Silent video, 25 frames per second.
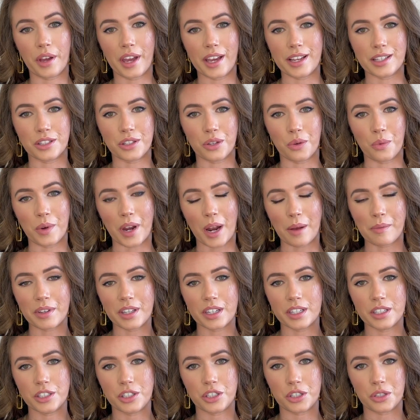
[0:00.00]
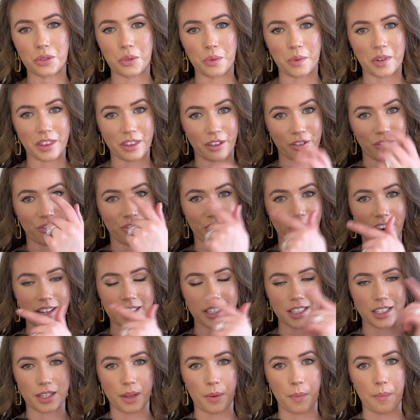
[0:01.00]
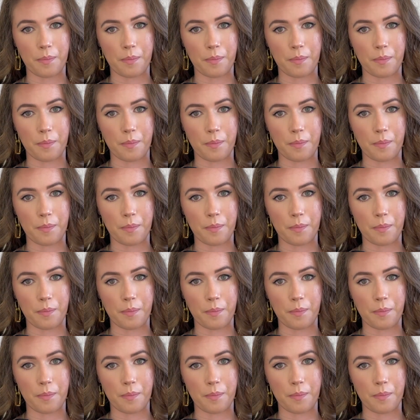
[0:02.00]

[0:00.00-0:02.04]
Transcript: so what I'm going to do with the front